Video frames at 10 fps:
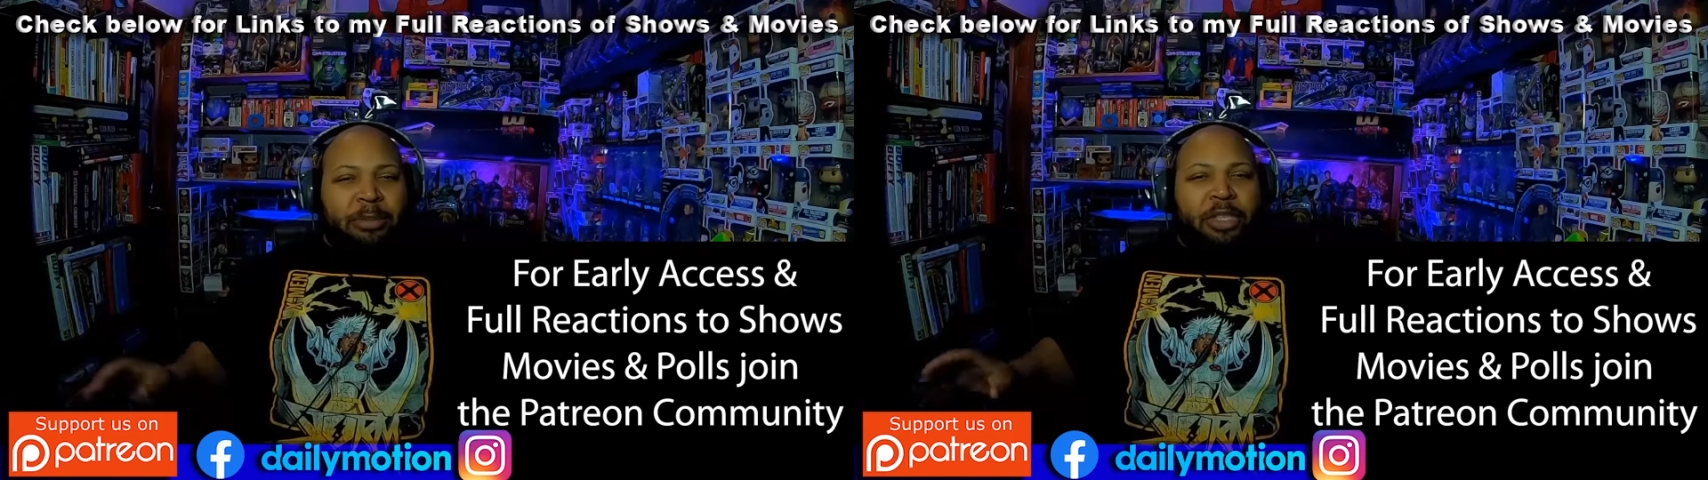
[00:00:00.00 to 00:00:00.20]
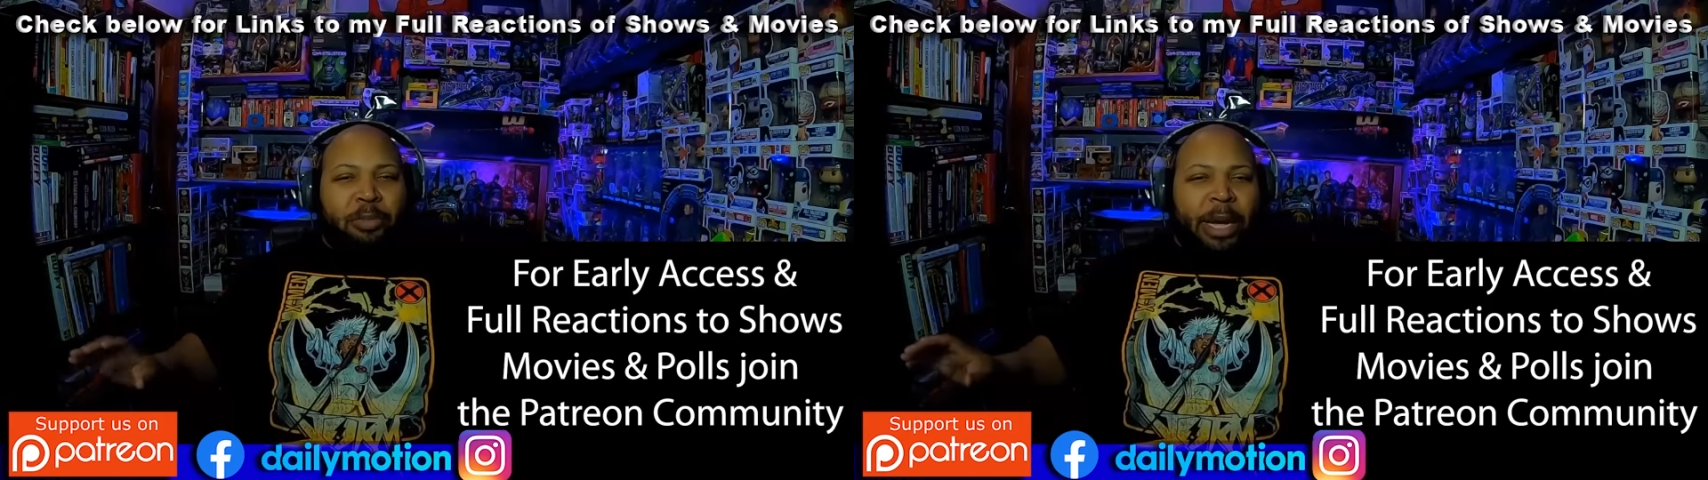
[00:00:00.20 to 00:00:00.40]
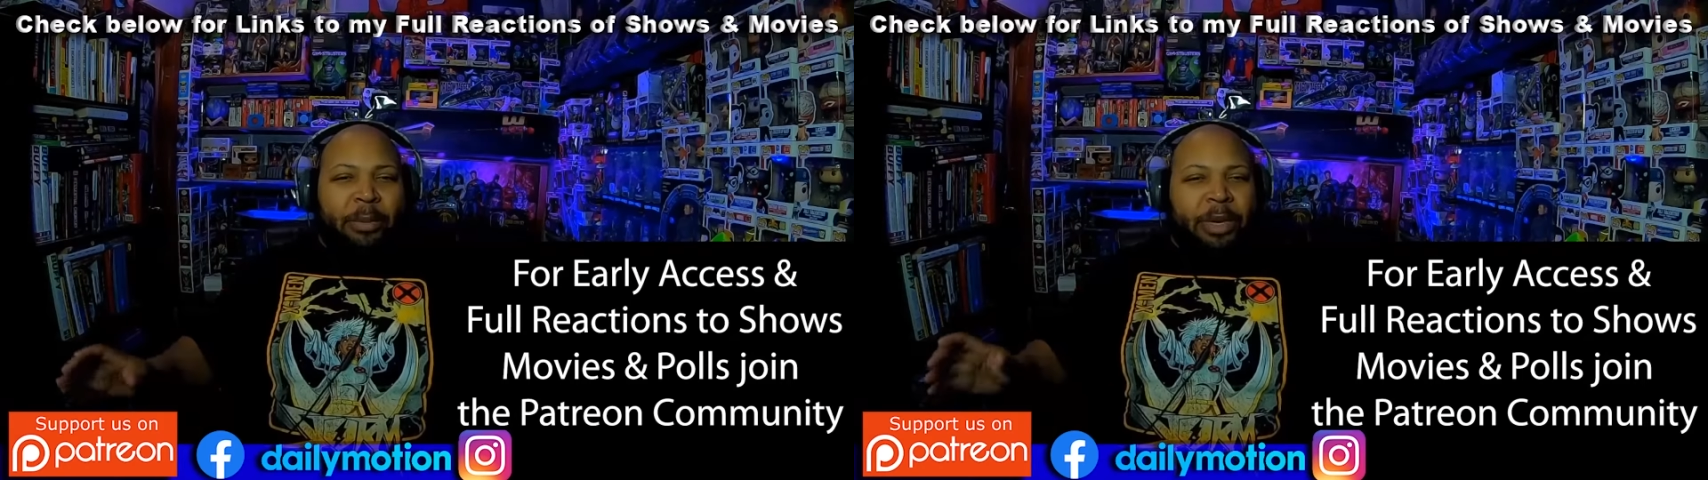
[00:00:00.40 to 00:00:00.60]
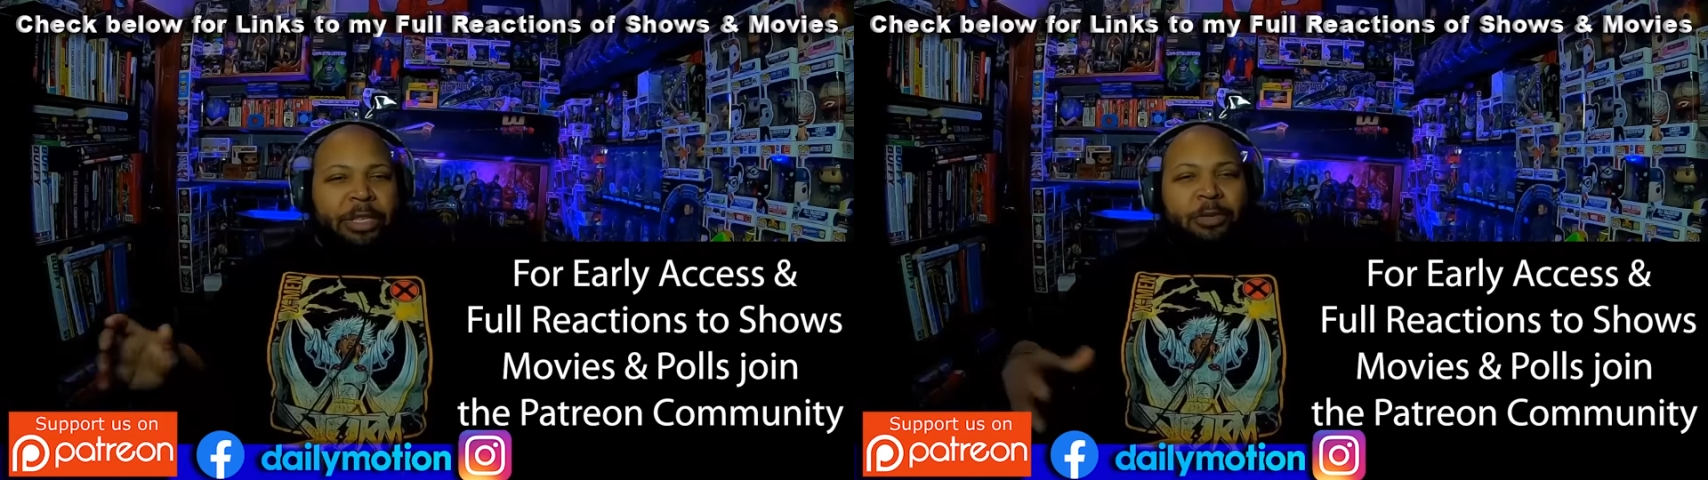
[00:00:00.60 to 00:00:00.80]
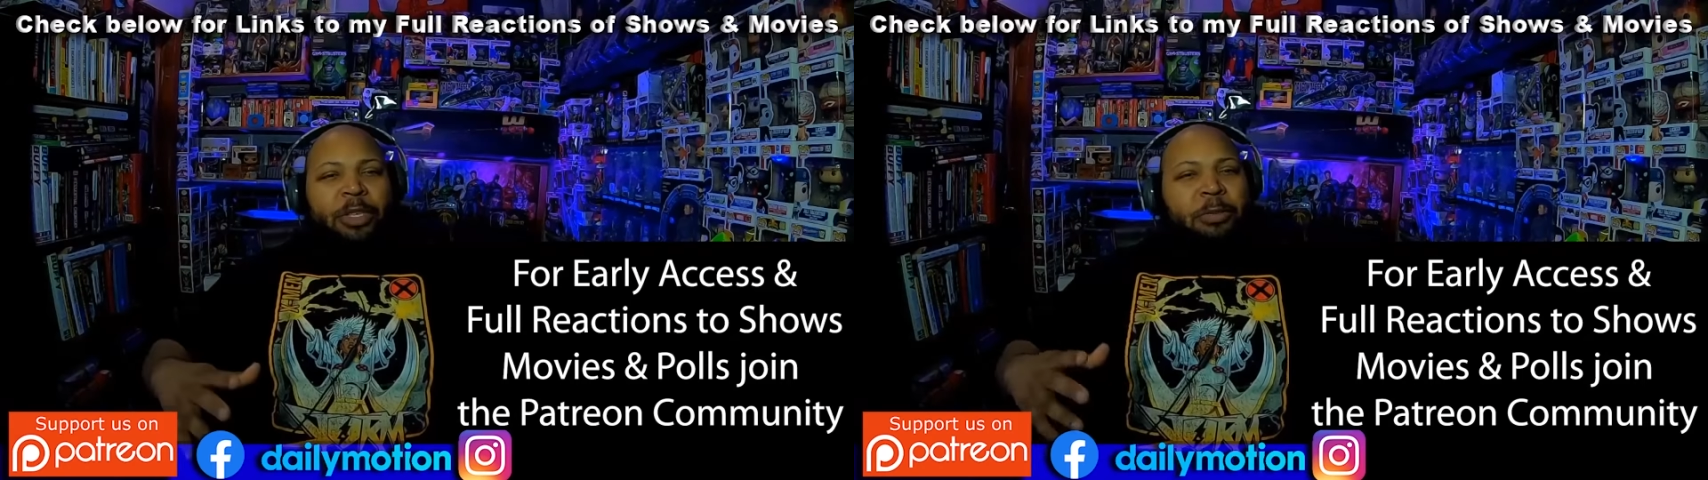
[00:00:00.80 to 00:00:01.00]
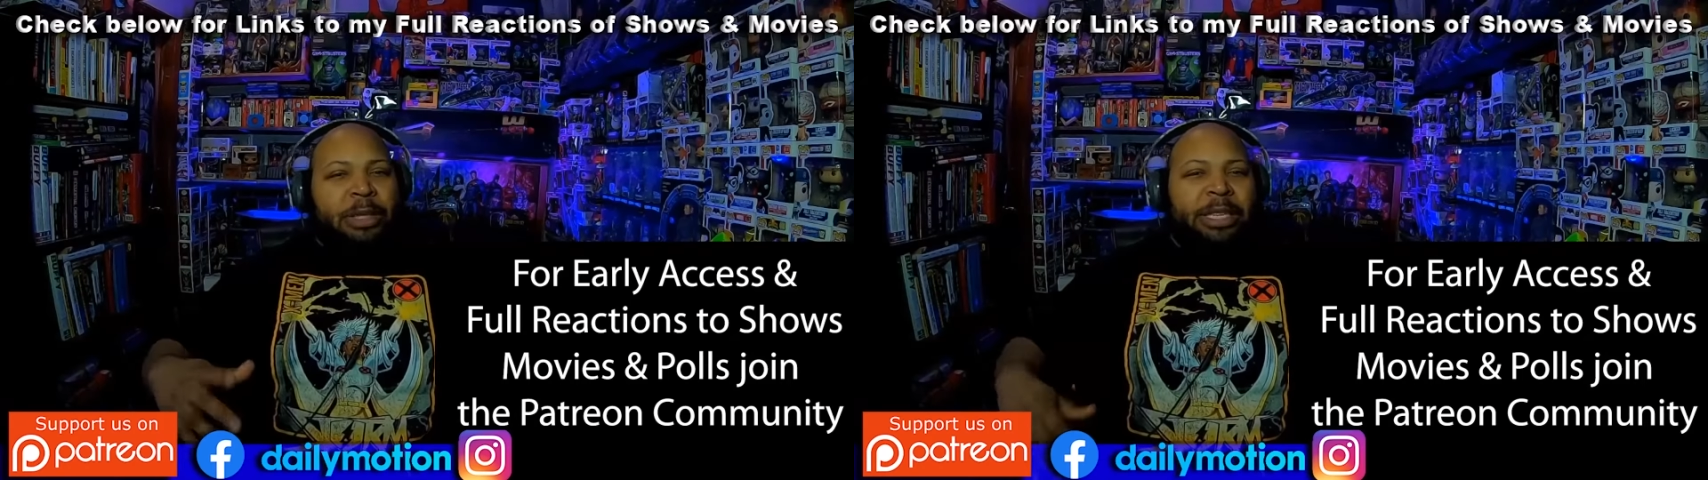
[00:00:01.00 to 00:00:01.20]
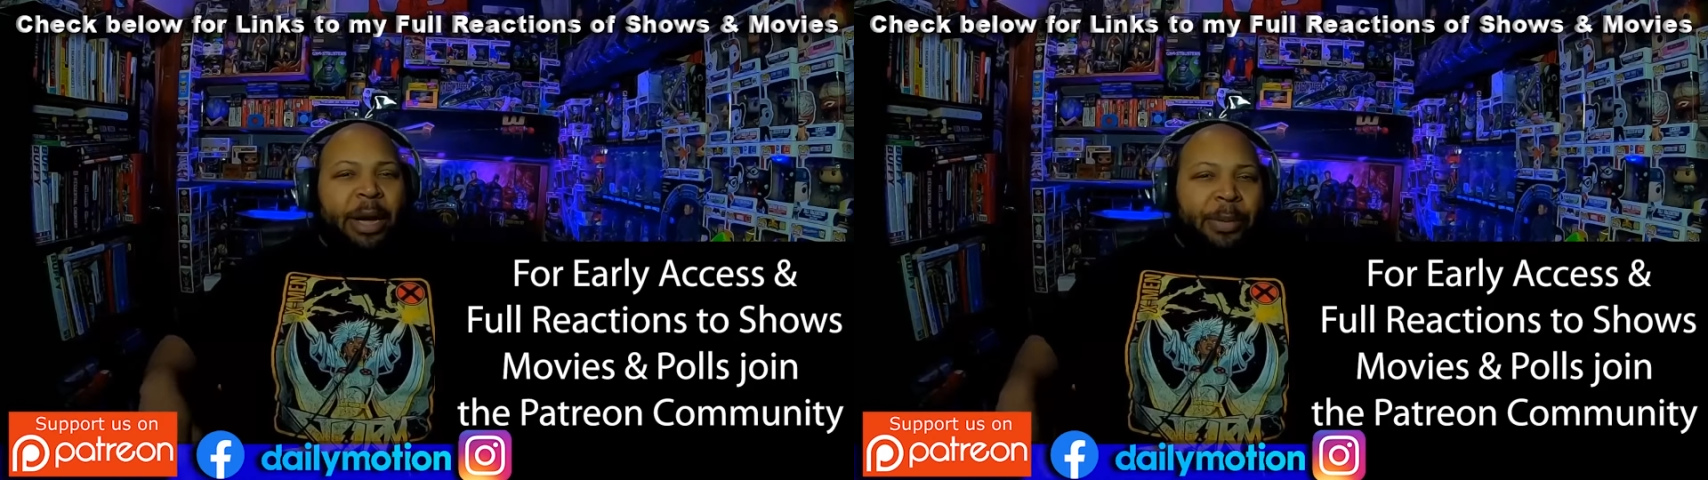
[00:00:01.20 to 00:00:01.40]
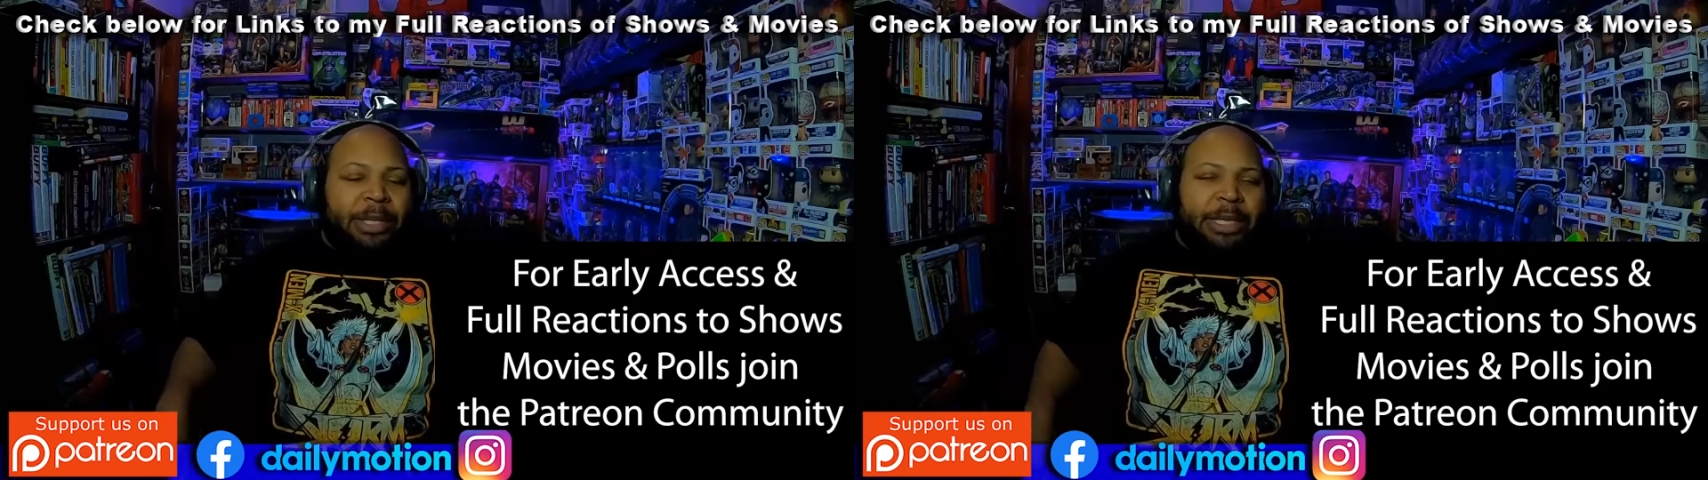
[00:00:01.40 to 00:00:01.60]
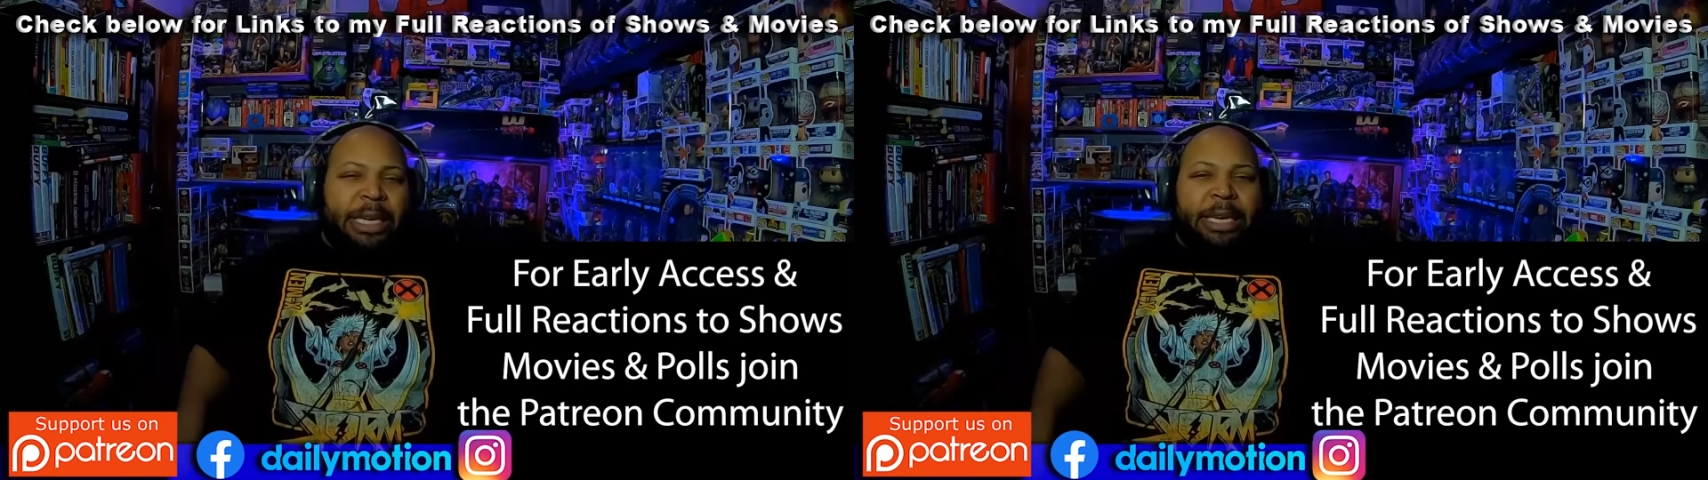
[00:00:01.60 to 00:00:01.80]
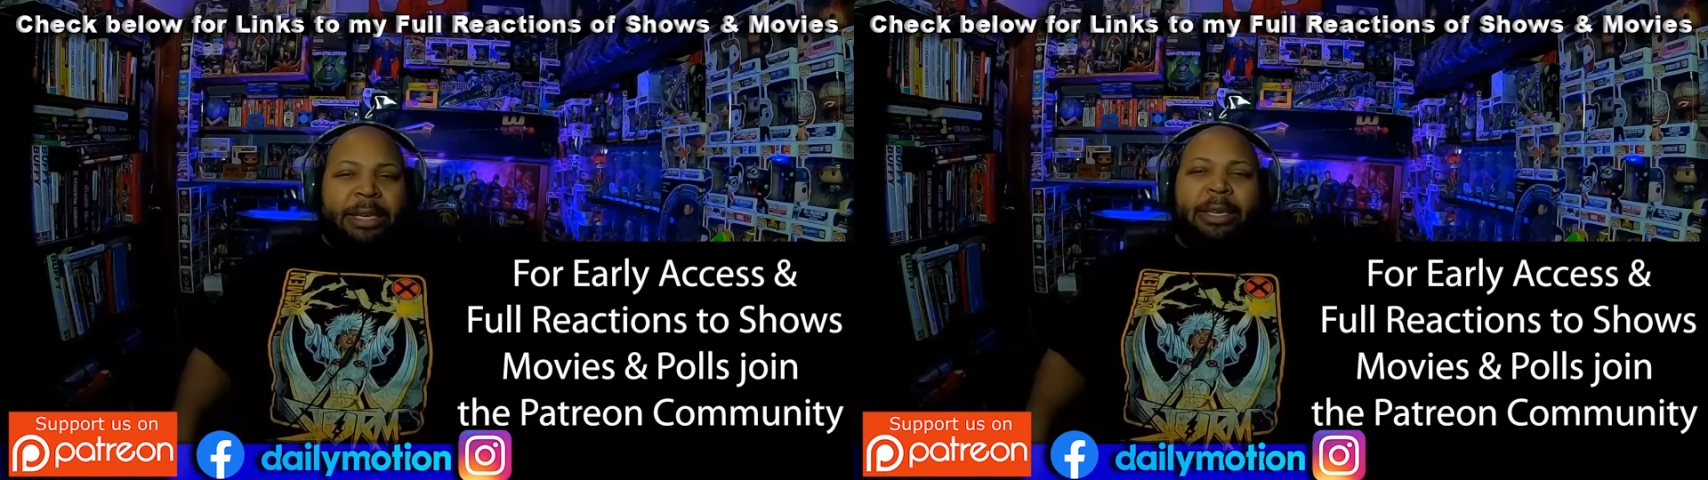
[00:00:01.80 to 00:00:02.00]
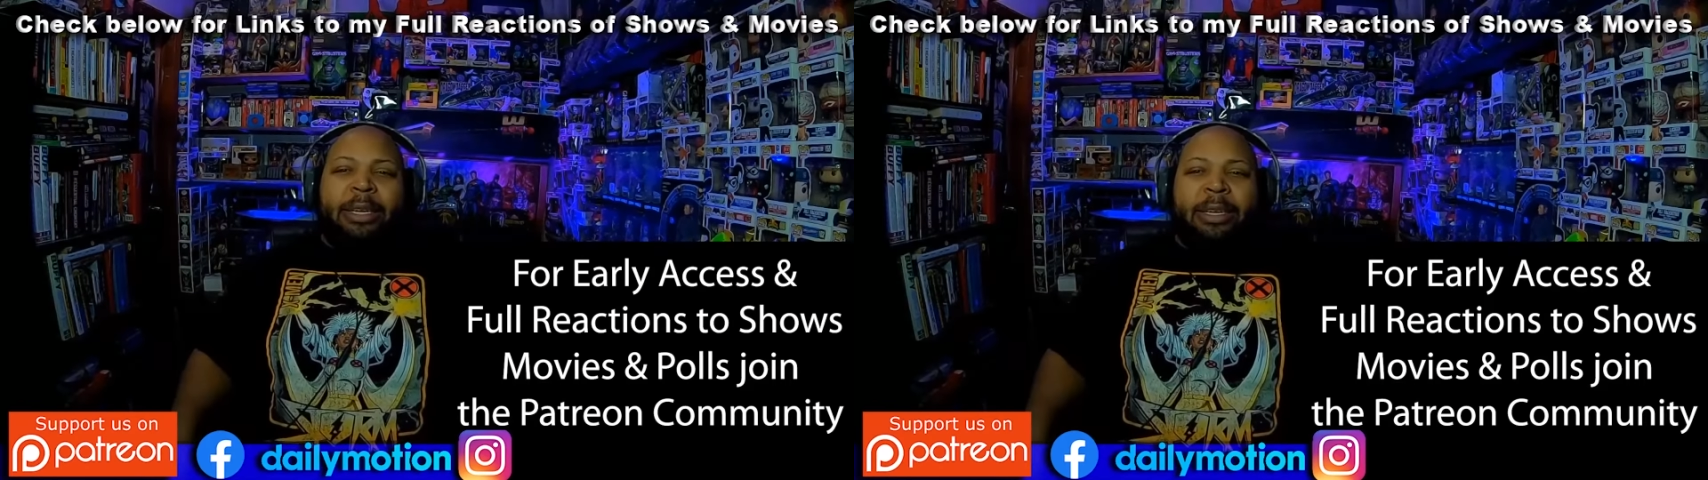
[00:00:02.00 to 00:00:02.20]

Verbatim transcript: pushback when he just wanted to spend time with his kid,